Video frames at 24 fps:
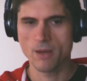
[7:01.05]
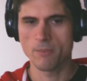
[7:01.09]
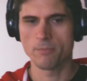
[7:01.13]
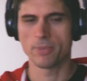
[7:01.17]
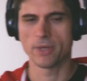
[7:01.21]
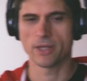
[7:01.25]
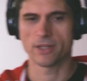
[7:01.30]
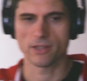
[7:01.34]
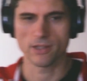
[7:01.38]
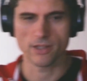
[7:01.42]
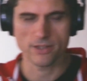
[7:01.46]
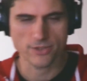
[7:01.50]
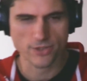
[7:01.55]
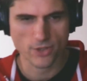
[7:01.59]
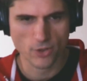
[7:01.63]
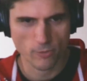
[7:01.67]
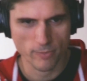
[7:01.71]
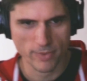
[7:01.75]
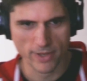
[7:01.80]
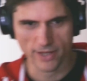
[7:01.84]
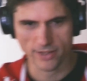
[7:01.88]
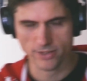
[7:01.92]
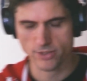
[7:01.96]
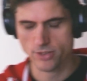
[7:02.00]
But let's go
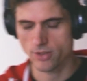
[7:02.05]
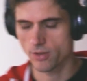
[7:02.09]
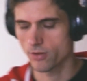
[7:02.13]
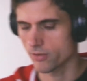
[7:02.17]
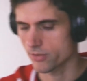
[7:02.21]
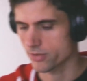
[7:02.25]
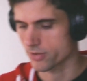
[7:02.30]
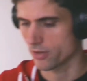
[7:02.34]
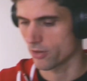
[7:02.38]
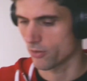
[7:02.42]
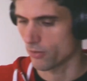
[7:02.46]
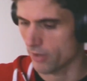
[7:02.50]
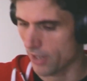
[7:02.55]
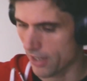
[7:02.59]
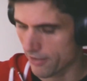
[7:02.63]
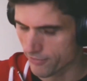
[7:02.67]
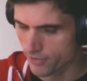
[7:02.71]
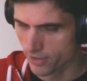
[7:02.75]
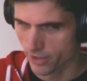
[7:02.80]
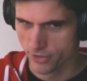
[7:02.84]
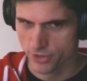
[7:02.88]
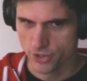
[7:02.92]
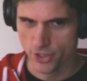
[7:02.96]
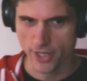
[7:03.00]
back. So I've
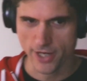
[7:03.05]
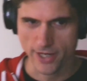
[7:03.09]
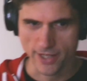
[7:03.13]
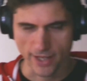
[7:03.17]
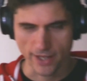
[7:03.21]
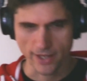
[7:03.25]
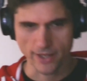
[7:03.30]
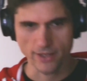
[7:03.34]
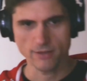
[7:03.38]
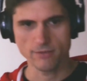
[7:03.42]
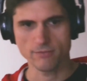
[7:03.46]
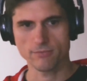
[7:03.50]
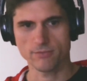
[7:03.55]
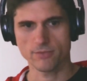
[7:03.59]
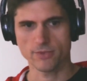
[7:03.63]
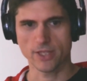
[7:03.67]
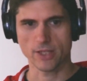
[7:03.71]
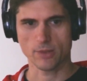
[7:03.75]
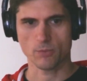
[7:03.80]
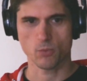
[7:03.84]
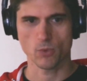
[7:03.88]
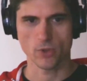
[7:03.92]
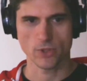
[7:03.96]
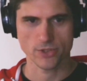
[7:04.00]
got chain A
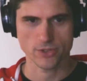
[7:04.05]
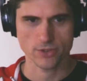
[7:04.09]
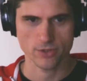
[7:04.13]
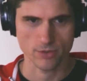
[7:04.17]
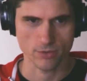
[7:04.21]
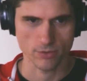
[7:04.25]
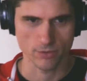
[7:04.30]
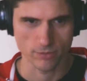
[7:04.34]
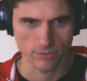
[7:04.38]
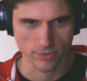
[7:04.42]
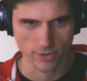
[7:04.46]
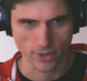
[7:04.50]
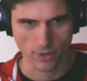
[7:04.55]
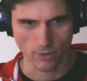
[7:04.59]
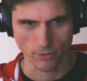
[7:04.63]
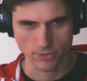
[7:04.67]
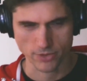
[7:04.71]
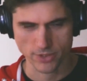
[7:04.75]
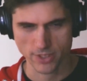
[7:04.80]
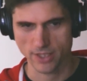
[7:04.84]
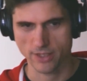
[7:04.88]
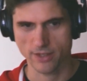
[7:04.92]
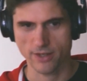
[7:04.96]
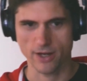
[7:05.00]
that wants to
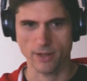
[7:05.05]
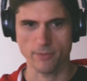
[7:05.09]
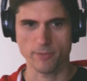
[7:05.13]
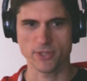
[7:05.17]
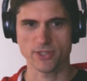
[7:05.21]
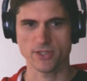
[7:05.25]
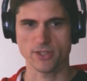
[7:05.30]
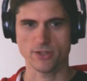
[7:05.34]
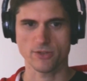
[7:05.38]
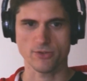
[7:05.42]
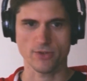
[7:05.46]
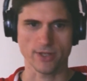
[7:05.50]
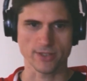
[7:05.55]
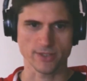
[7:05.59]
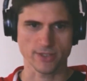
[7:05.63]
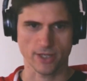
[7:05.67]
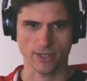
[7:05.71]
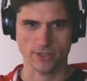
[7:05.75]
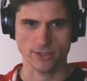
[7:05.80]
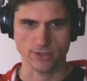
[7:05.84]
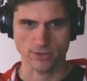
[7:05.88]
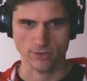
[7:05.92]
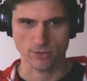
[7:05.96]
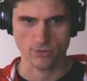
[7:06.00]
send an IBC
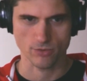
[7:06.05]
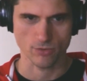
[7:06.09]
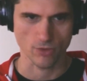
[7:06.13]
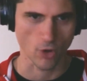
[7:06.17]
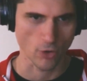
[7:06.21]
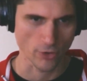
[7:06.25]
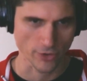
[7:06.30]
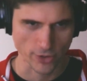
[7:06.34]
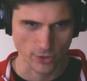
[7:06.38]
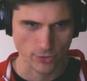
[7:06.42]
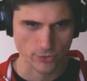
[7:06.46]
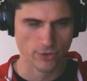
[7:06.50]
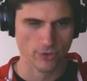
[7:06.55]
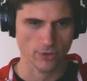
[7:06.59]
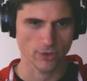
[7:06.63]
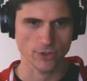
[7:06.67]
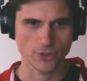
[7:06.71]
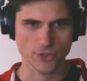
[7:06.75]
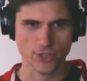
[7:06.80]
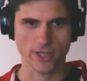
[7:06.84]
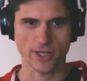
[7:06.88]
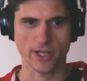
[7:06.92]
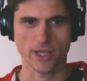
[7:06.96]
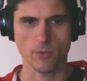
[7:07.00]
transaction to, or user
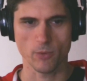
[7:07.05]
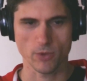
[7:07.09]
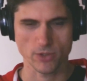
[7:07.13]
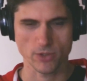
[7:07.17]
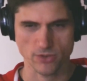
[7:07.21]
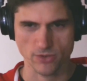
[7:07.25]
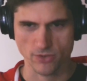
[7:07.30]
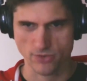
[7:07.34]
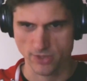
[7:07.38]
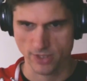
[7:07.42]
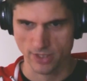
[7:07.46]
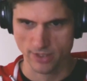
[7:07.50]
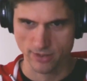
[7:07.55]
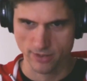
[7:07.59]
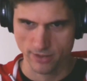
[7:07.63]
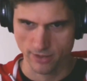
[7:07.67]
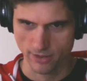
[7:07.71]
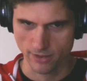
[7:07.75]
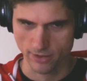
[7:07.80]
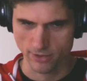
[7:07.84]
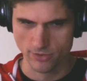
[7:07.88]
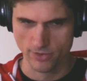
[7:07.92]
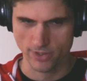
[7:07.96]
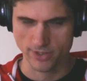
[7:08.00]
on chain A wants to send
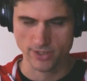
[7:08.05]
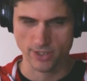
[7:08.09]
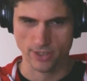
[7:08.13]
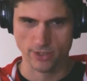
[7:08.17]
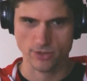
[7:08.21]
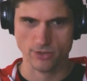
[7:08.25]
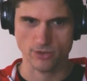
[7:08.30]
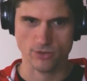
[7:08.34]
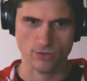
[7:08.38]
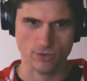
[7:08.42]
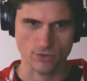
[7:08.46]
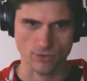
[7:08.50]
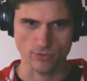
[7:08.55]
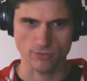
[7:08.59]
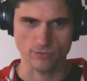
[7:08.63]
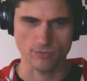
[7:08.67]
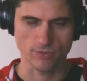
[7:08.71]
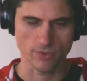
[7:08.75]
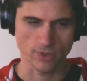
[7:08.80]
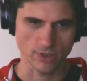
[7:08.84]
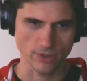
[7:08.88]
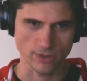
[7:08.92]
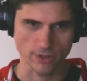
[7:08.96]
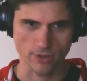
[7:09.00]
a transaction to
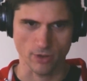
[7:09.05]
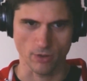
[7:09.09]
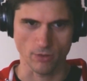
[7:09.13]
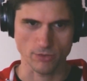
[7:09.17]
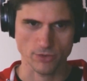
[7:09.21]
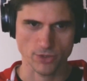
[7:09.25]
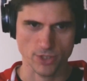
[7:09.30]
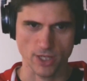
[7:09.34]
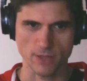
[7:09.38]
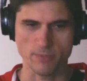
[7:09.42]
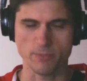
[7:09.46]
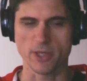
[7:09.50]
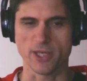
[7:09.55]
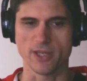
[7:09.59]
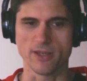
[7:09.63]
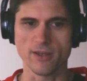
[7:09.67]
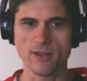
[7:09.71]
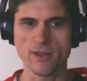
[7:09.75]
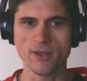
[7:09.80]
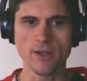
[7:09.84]
chain B.